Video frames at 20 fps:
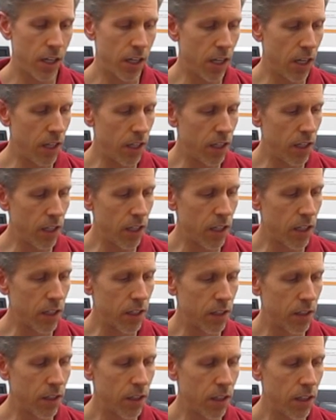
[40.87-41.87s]
in
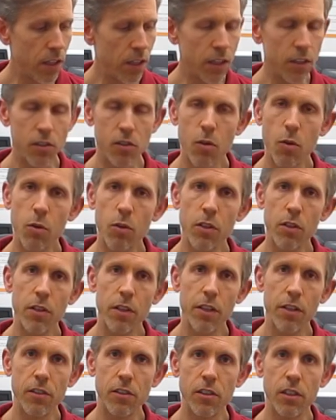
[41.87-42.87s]
this corner
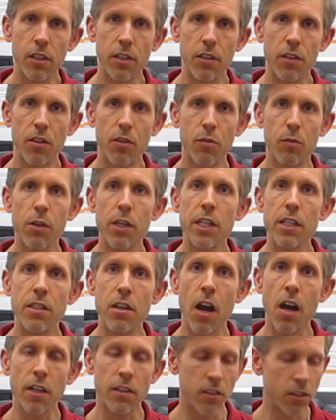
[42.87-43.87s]
there's three
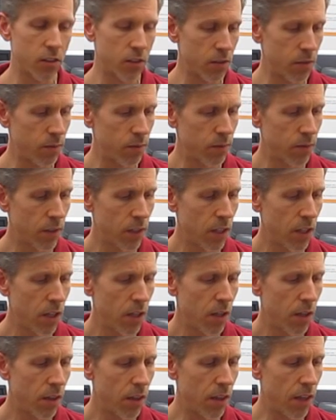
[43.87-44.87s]
dots,
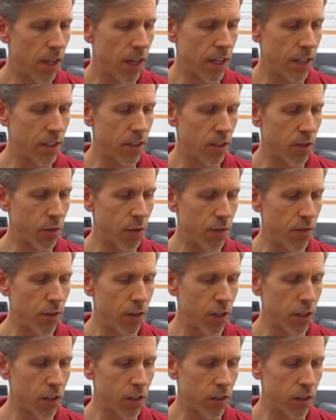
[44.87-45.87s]
three
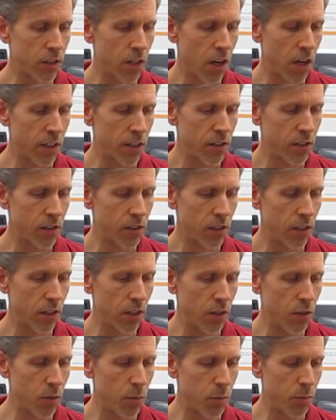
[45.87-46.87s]
vertical dots,
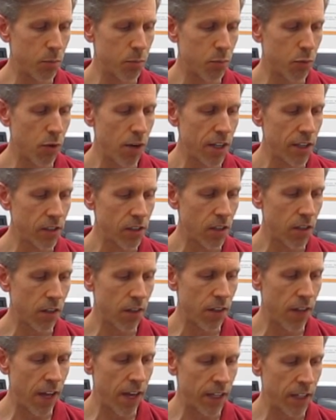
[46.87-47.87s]
and you press
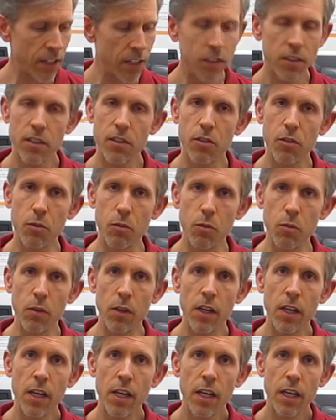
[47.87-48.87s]
on that to
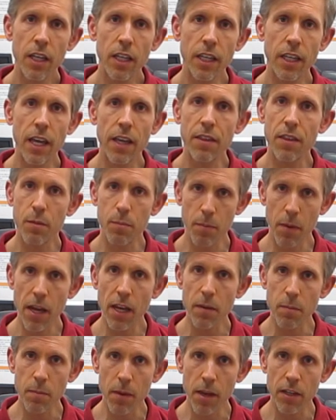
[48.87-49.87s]
get the
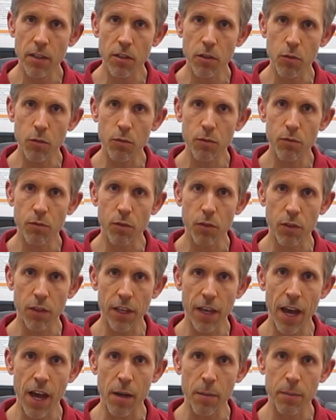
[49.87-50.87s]
main menu for
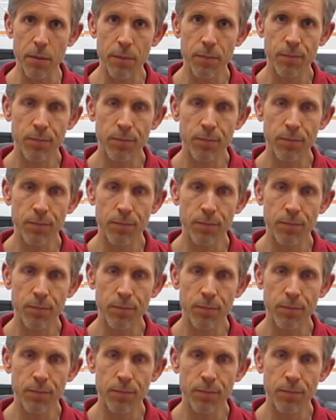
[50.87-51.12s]
the app.